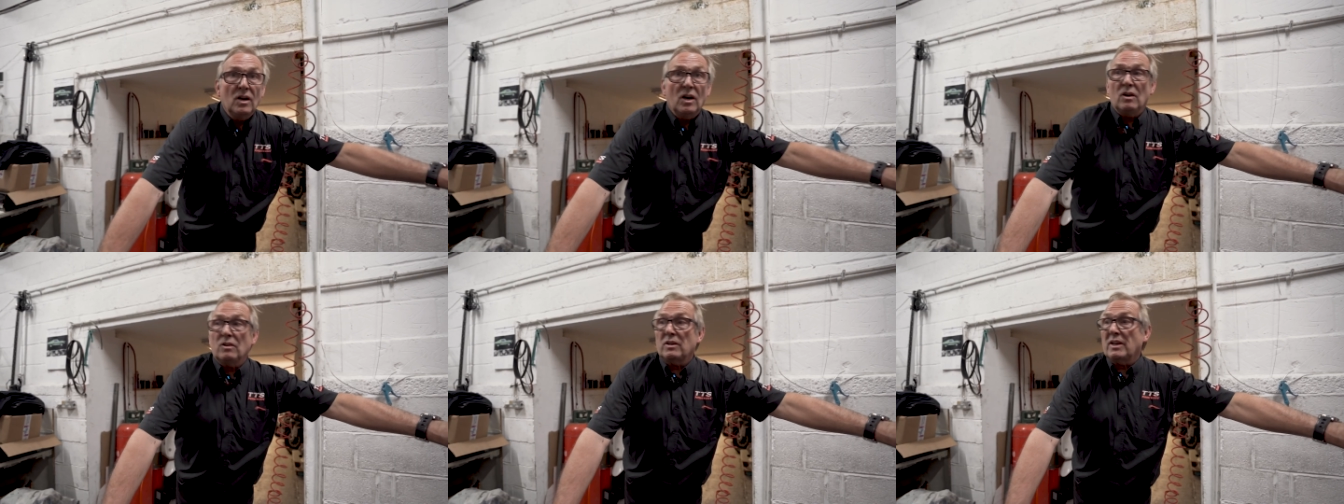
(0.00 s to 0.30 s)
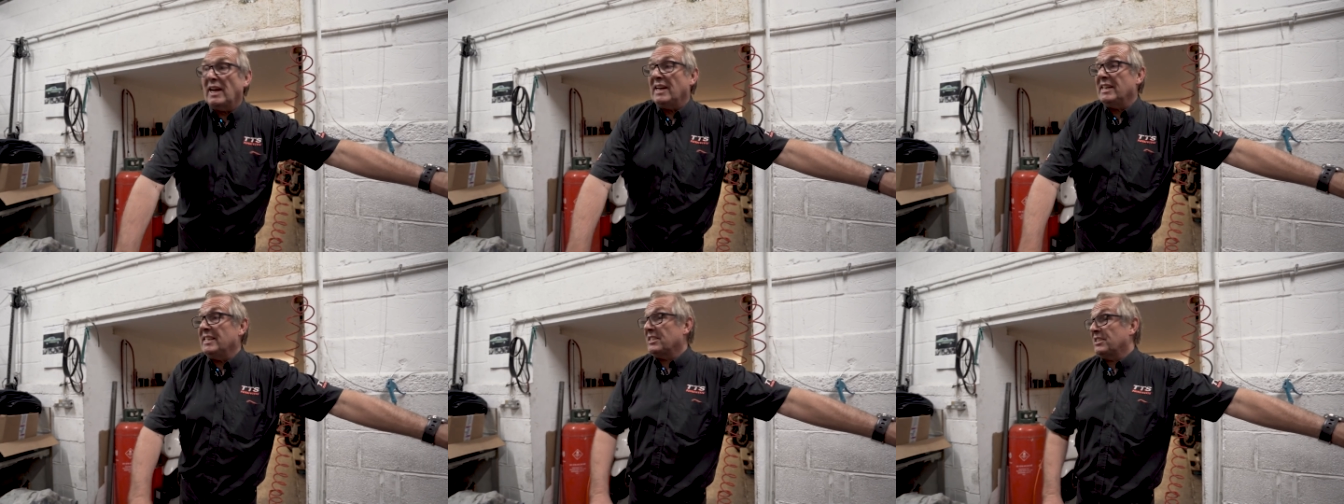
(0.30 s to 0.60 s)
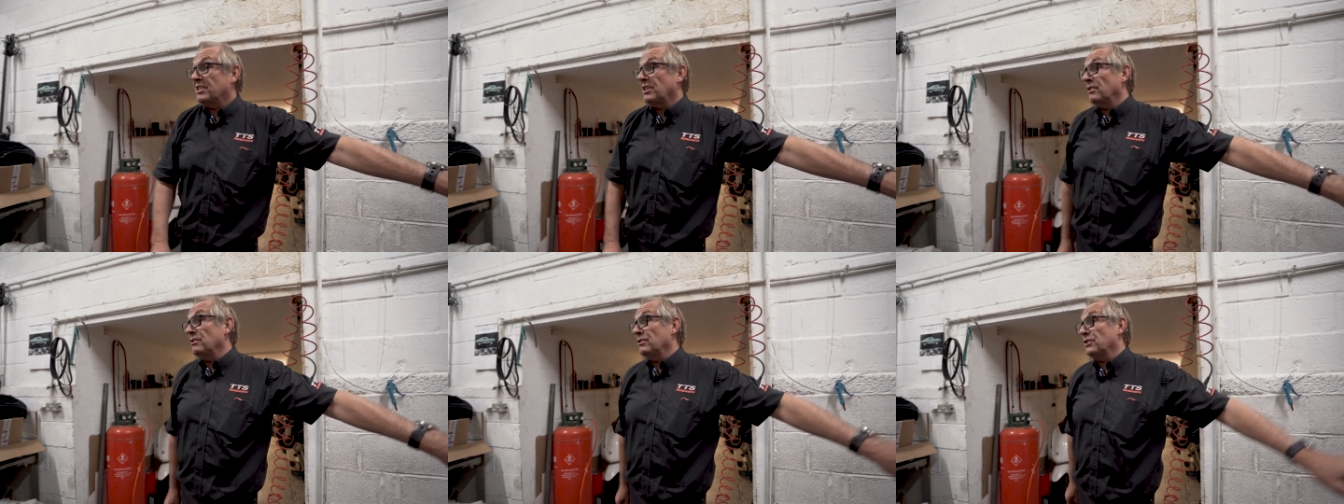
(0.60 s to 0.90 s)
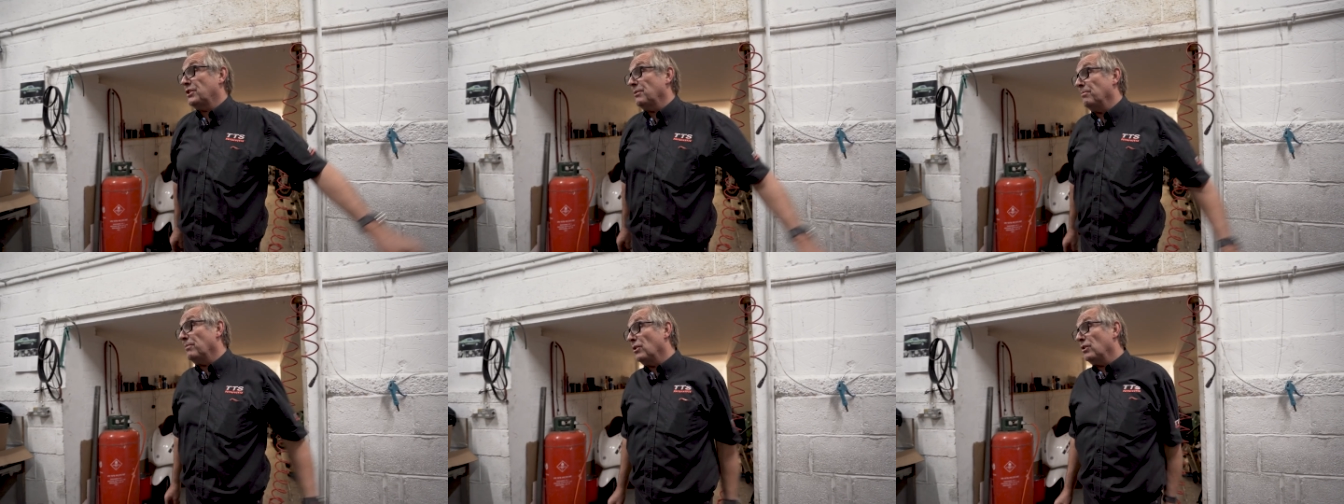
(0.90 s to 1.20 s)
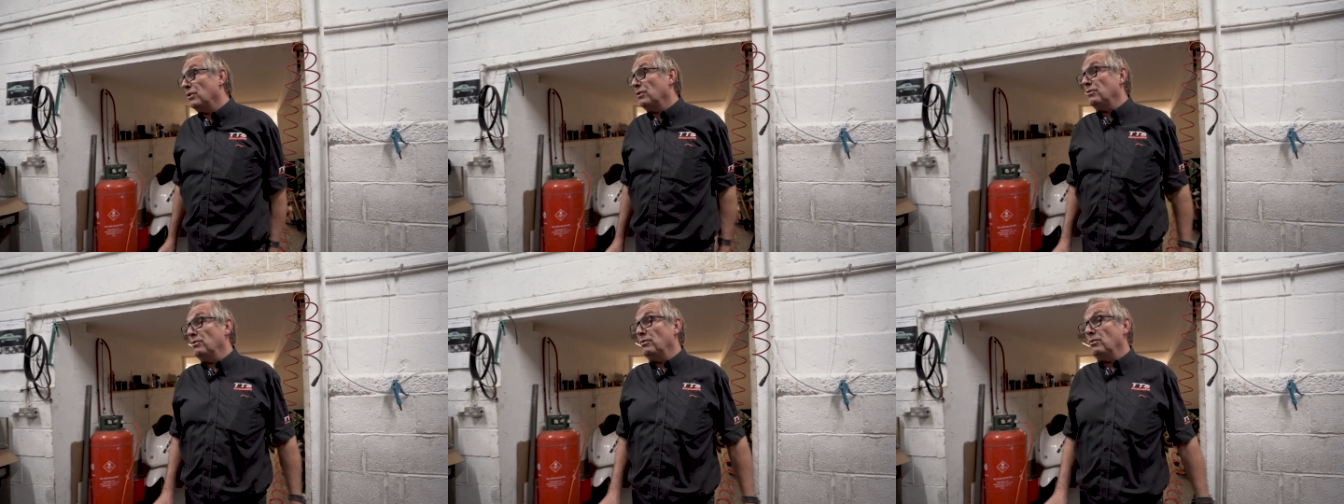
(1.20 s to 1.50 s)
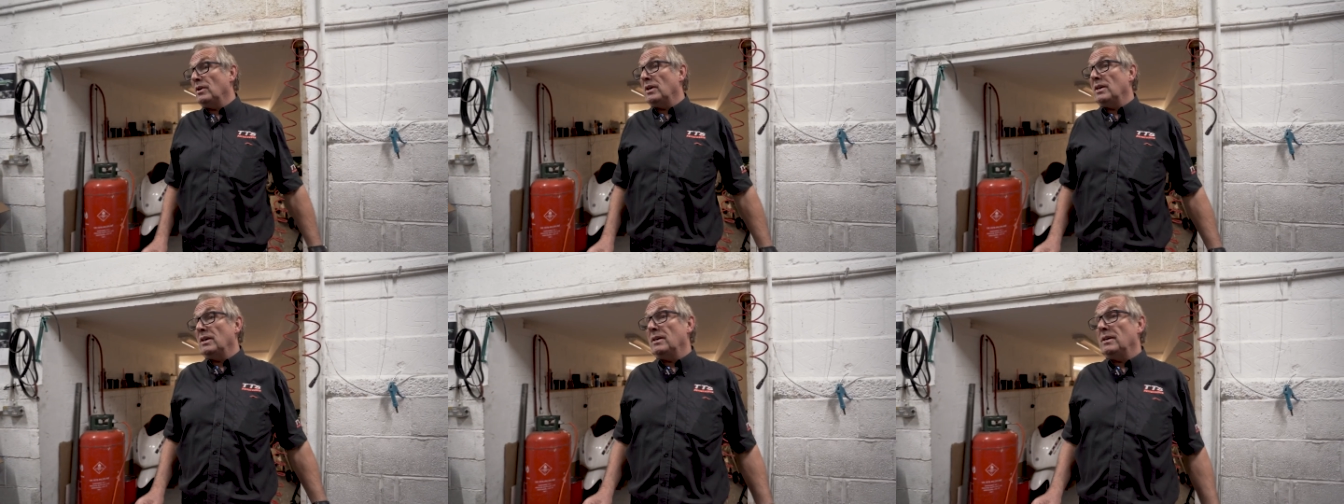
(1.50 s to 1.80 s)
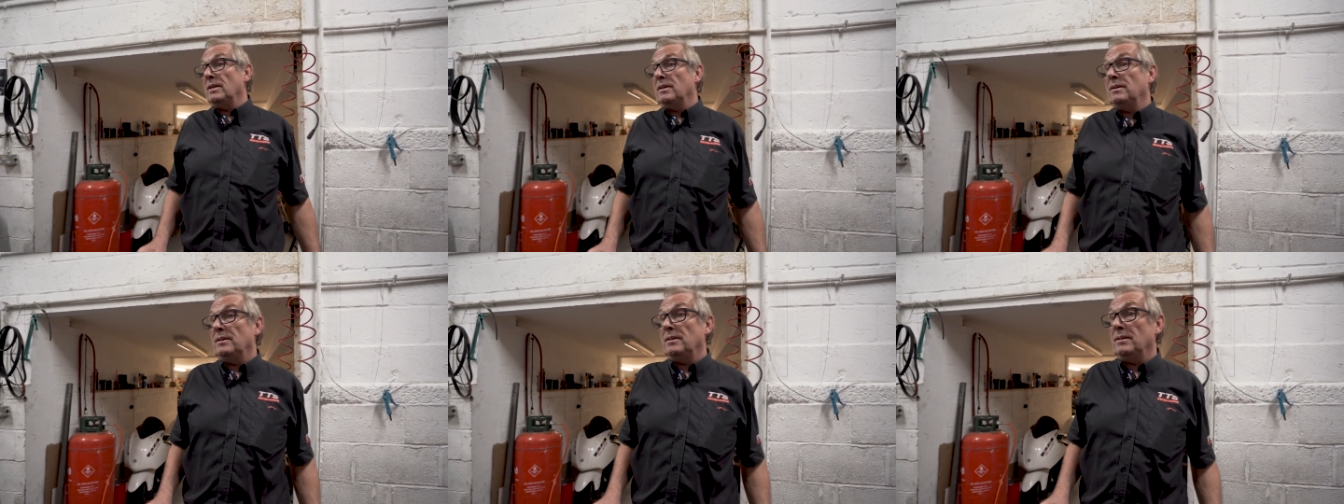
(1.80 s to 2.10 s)
Okay, so
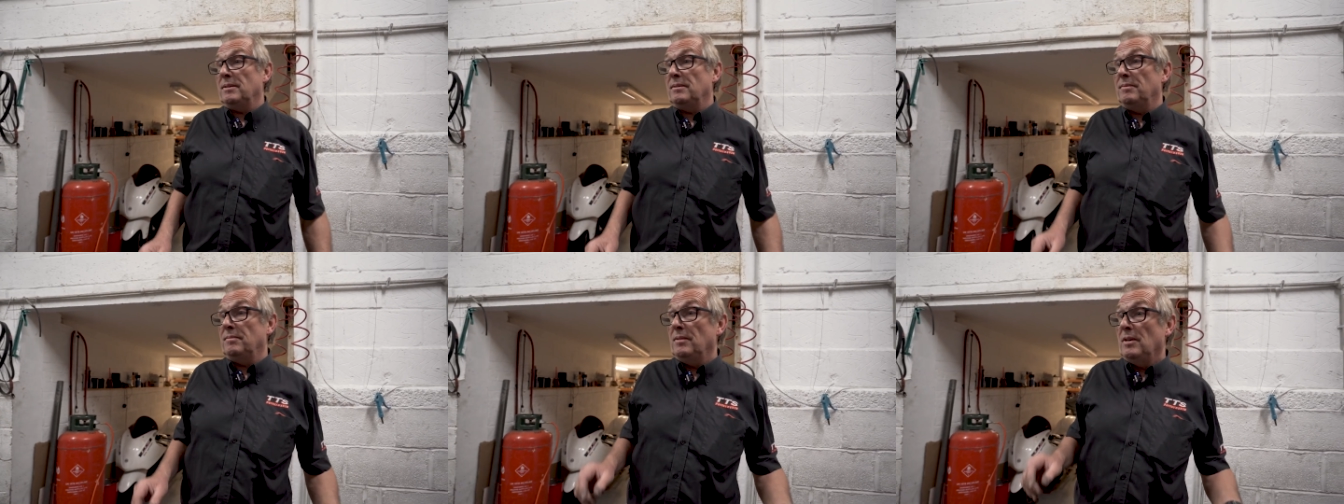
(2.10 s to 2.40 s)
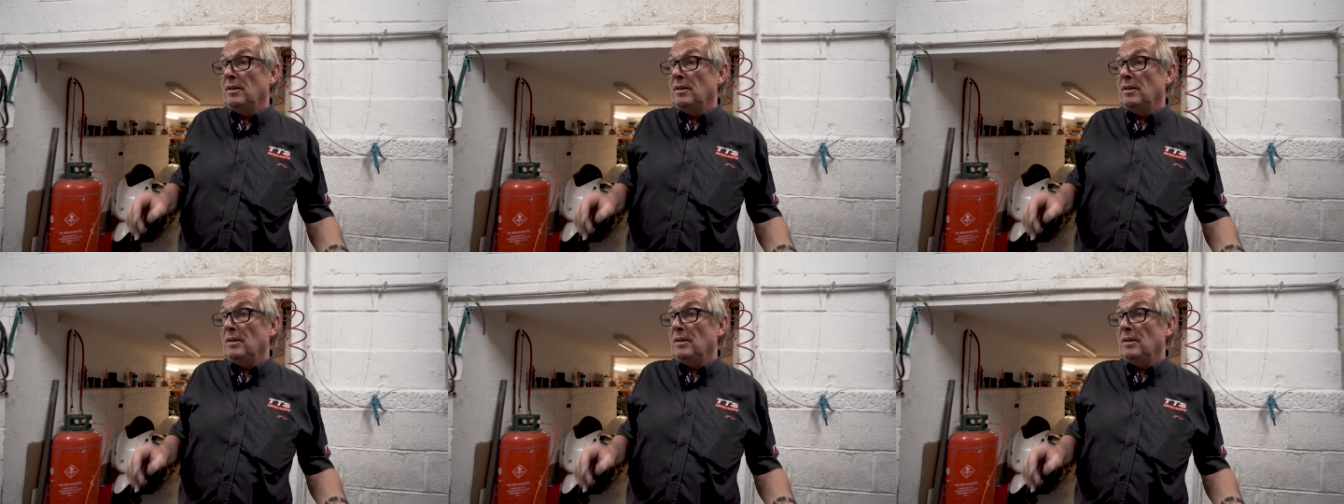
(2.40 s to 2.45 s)
tomorrow,